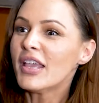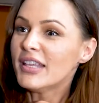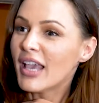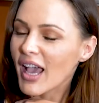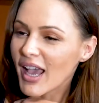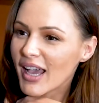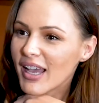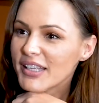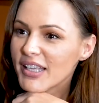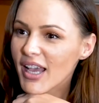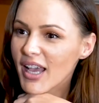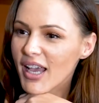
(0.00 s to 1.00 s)
Yeah.
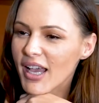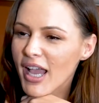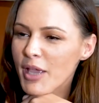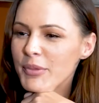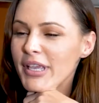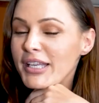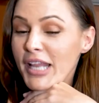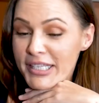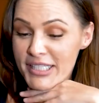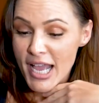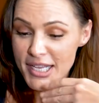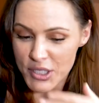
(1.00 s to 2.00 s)
I mean, it
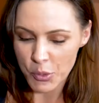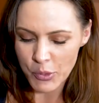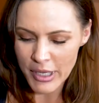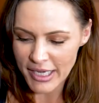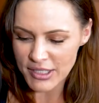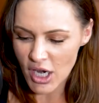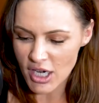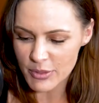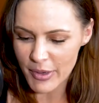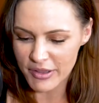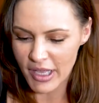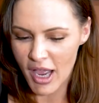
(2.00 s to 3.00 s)
does. And we have talked
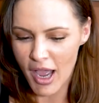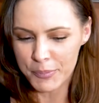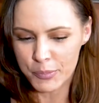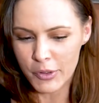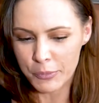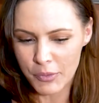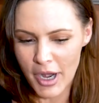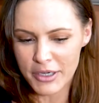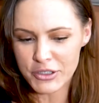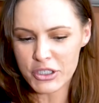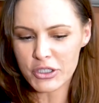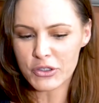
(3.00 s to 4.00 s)
about that
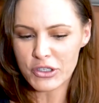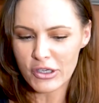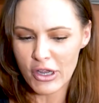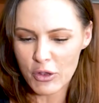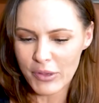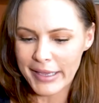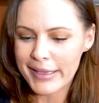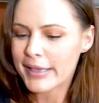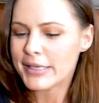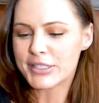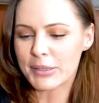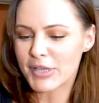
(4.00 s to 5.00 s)
prior to, like
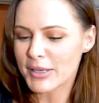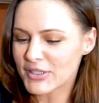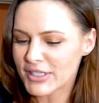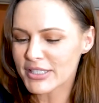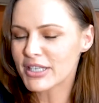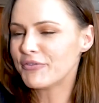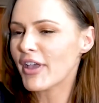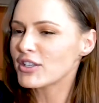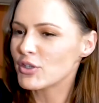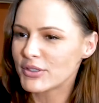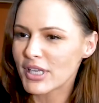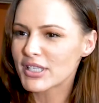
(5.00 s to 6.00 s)
sometimes it doesn't affect
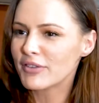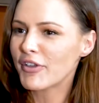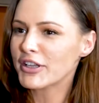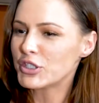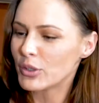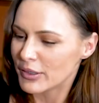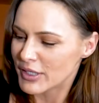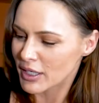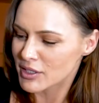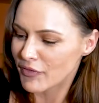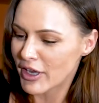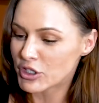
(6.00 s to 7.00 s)
you. It doesn't affect you. It
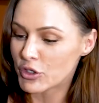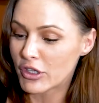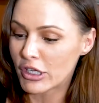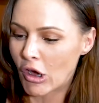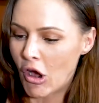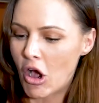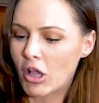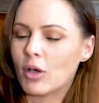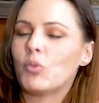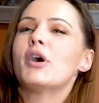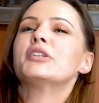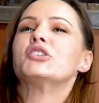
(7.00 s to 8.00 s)
doesn't affect you. Then all
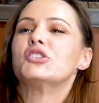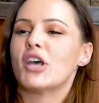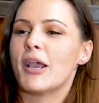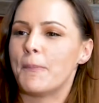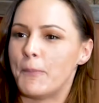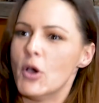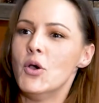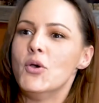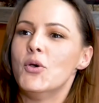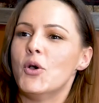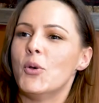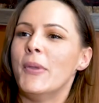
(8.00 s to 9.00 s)
at once it's like,
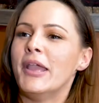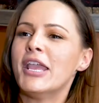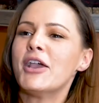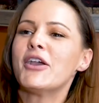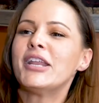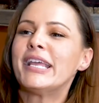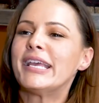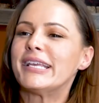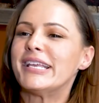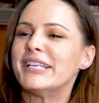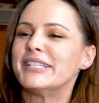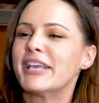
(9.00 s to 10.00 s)
boom, here it
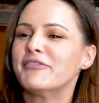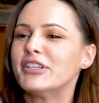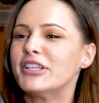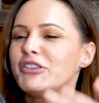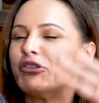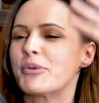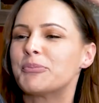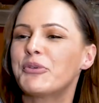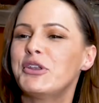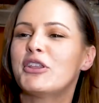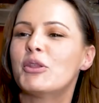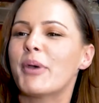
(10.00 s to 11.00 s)
is. Everything you've been
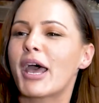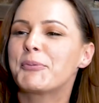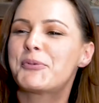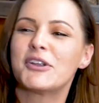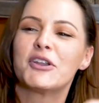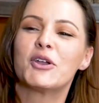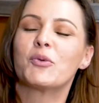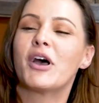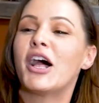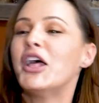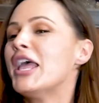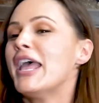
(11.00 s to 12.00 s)
putting on the back burner.
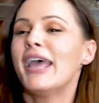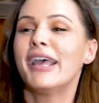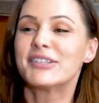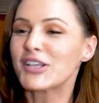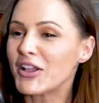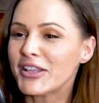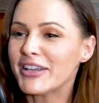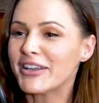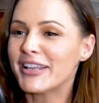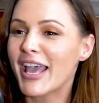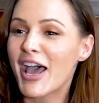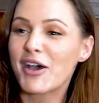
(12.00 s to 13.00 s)
Well, it's all here
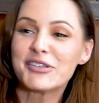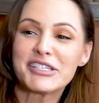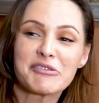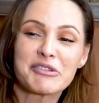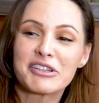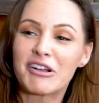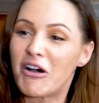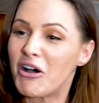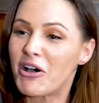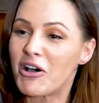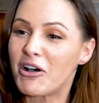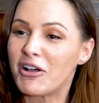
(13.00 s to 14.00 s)
now. Deal with it
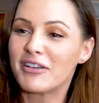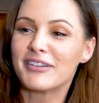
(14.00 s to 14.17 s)
all,